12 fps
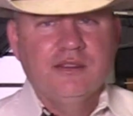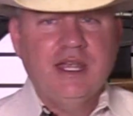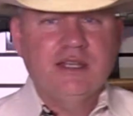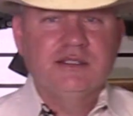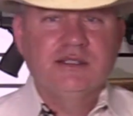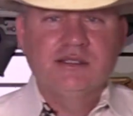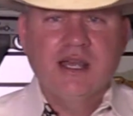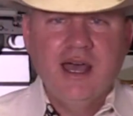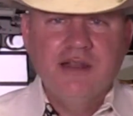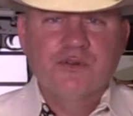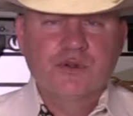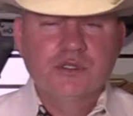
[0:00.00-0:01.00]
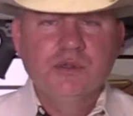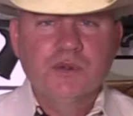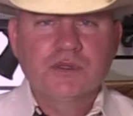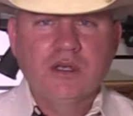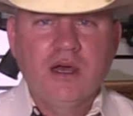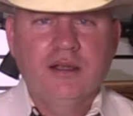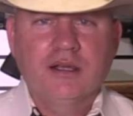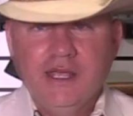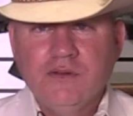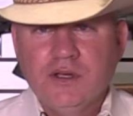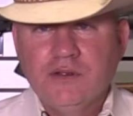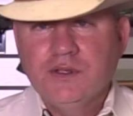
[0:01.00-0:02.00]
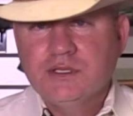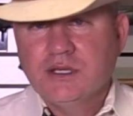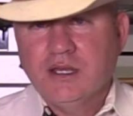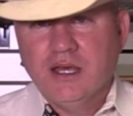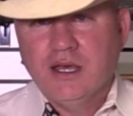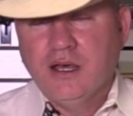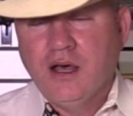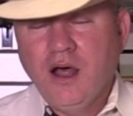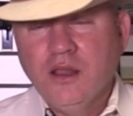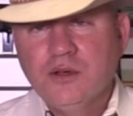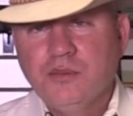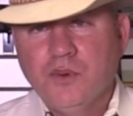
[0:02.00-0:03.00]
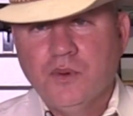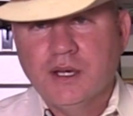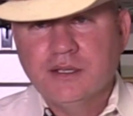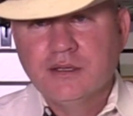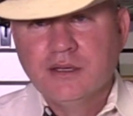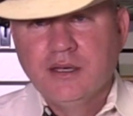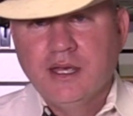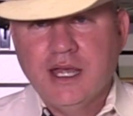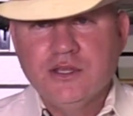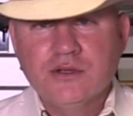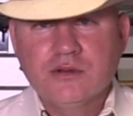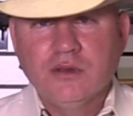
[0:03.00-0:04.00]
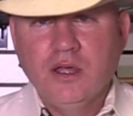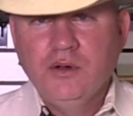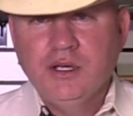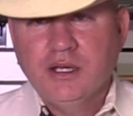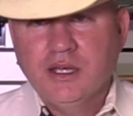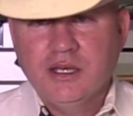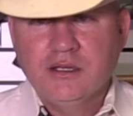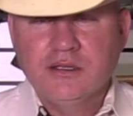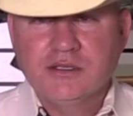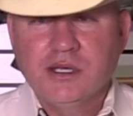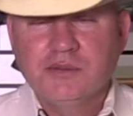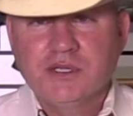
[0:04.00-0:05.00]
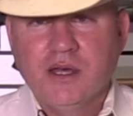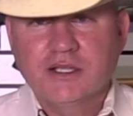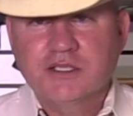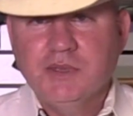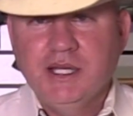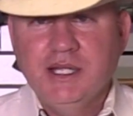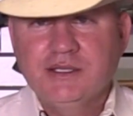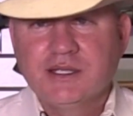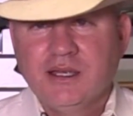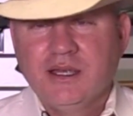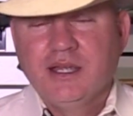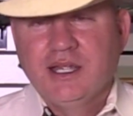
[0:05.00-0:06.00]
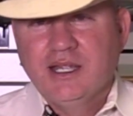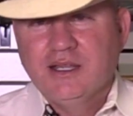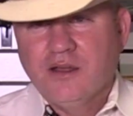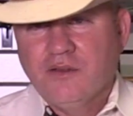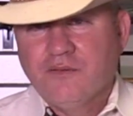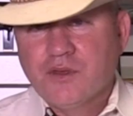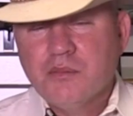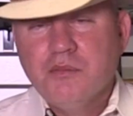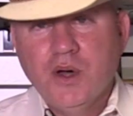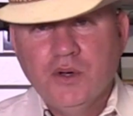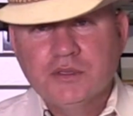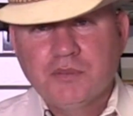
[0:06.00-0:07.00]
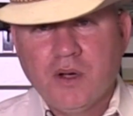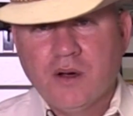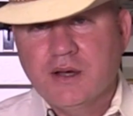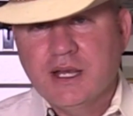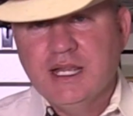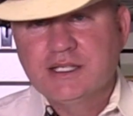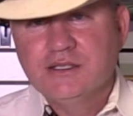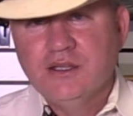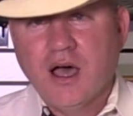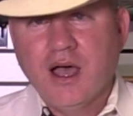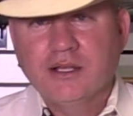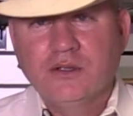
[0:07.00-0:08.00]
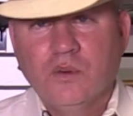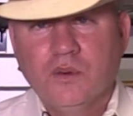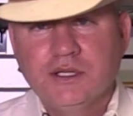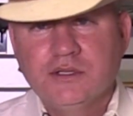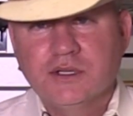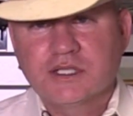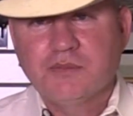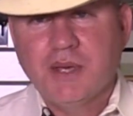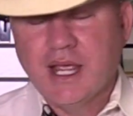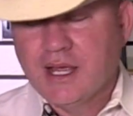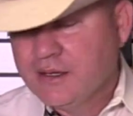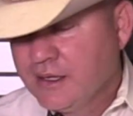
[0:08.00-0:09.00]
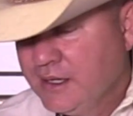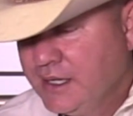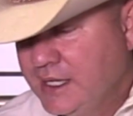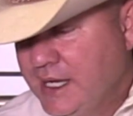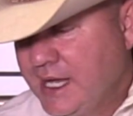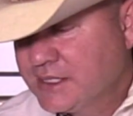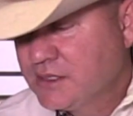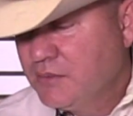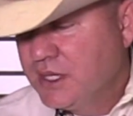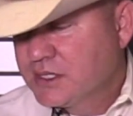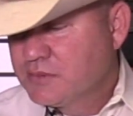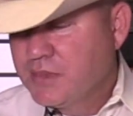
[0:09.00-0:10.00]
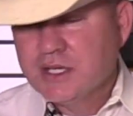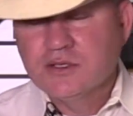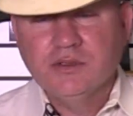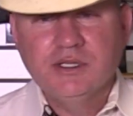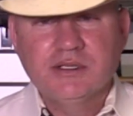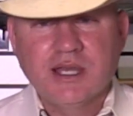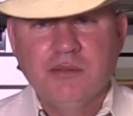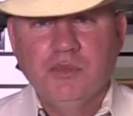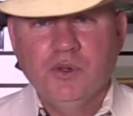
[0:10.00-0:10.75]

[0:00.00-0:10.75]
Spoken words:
that is designed for supersonic, even if it's a hollow point and you're loading into subsonic speeds, for the most part, it's not going to expand. It has to be a specially designed